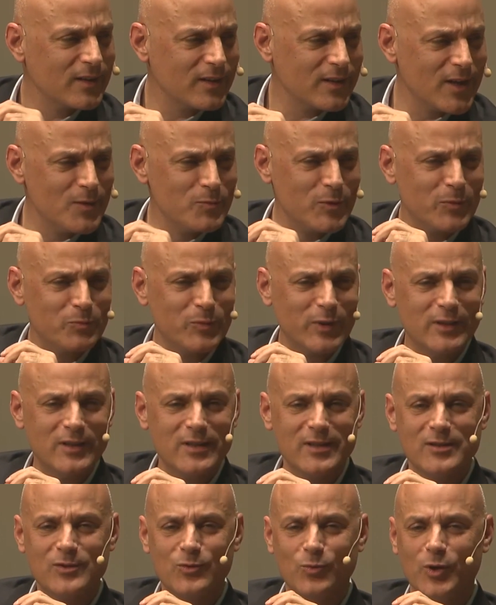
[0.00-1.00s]
come up in
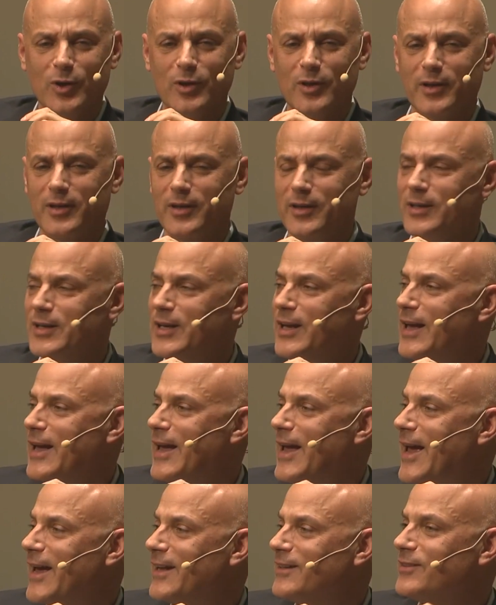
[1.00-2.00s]
his work,
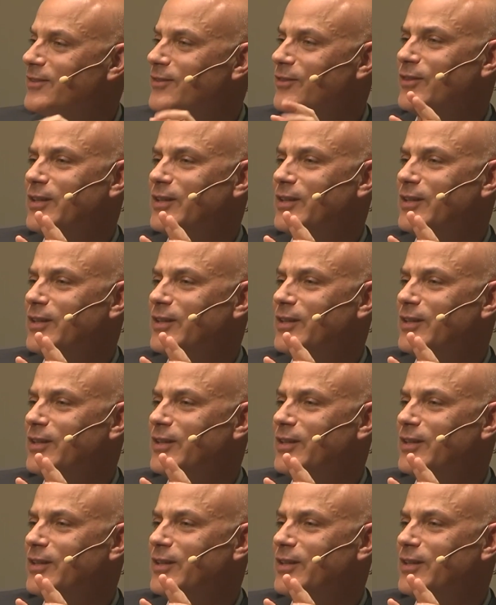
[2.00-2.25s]
and